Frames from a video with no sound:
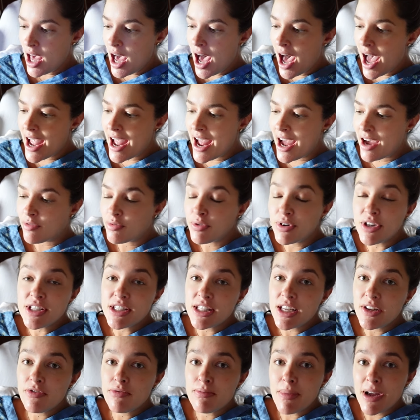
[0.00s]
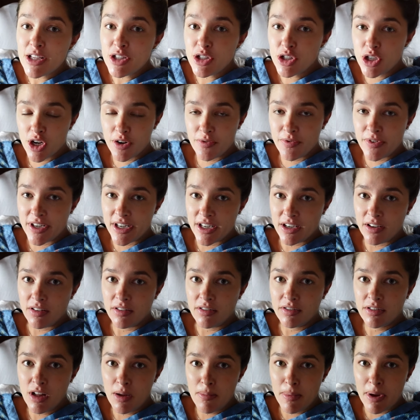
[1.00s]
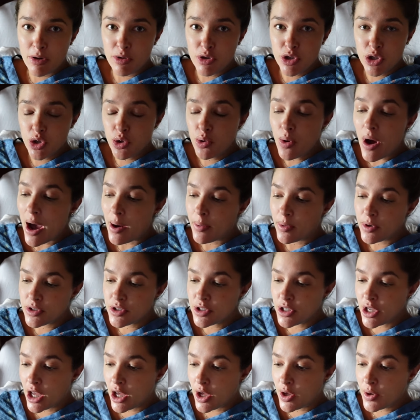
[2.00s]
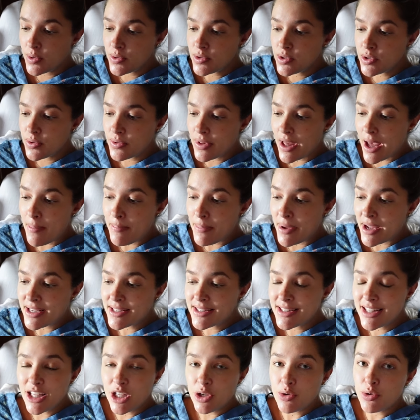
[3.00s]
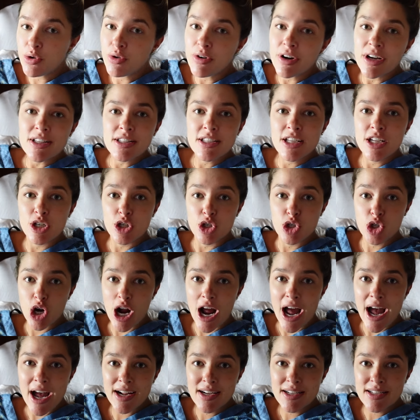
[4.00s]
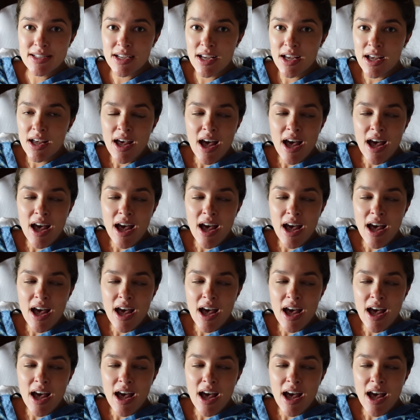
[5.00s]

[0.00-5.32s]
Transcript: I have received my Cervidil about two hours ago, so that makes the uterus contract.